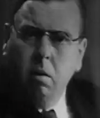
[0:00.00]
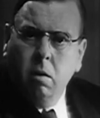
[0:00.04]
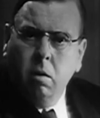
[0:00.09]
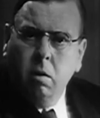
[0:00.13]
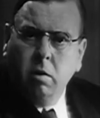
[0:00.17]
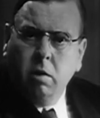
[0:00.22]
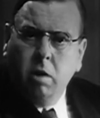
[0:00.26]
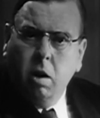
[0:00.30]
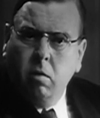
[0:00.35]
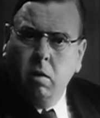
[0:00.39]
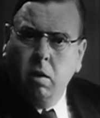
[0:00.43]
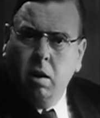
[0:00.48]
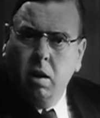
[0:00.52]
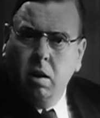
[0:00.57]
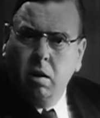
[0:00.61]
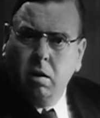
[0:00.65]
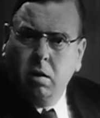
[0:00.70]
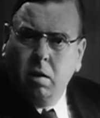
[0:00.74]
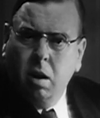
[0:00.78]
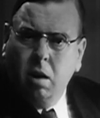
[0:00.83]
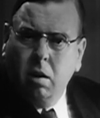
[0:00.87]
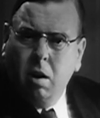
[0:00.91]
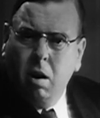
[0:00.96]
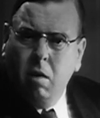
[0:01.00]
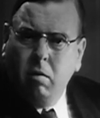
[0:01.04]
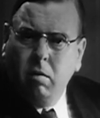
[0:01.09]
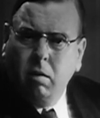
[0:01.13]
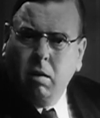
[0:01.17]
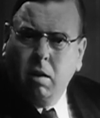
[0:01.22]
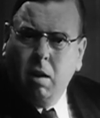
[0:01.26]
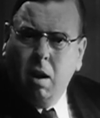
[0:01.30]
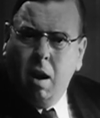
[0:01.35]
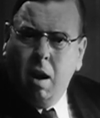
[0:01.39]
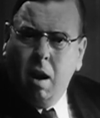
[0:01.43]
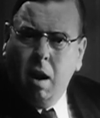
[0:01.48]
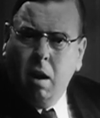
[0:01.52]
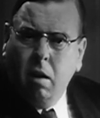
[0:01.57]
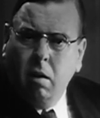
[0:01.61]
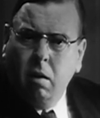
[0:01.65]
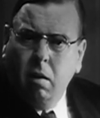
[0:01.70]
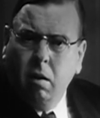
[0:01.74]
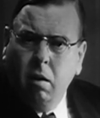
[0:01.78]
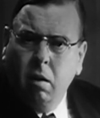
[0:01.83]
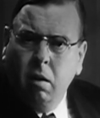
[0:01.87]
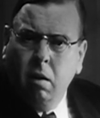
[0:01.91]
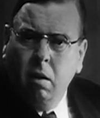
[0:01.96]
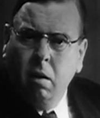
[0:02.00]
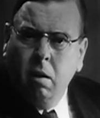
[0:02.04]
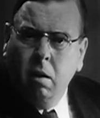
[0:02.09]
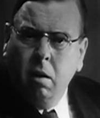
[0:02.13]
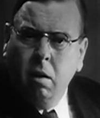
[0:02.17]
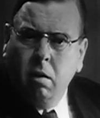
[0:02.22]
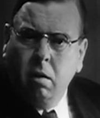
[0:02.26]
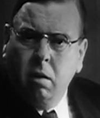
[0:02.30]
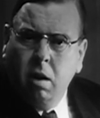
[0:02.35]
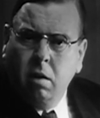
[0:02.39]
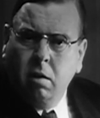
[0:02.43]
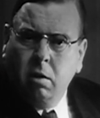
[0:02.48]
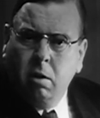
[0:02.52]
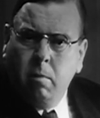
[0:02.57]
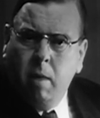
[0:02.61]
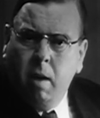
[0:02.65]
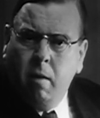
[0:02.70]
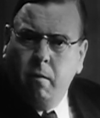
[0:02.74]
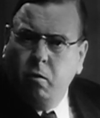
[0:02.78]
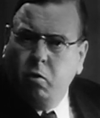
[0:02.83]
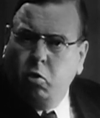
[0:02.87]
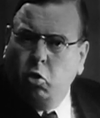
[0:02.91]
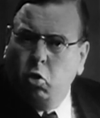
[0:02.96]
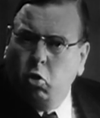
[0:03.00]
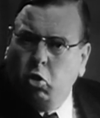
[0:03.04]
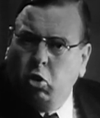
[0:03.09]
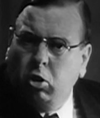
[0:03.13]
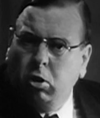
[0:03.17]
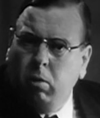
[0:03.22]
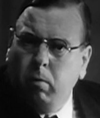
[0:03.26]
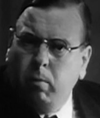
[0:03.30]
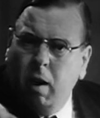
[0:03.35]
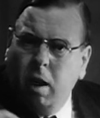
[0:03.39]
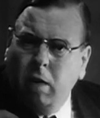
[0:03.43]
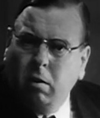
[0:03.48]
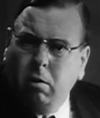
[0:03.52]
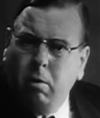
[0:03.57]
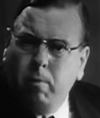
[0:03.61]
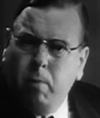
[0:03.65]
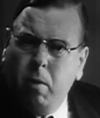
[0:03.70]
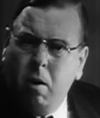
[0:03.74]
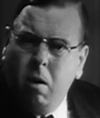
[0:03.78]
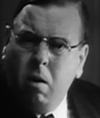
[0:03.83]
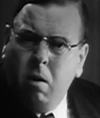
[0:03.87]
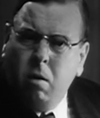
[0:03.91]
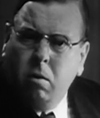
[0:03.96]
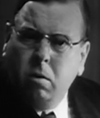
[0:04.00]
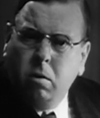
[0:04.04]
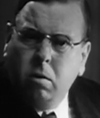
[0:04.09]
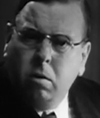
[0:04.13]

He's only here to take care of the cat. At the end of the month, shush, back to the barge.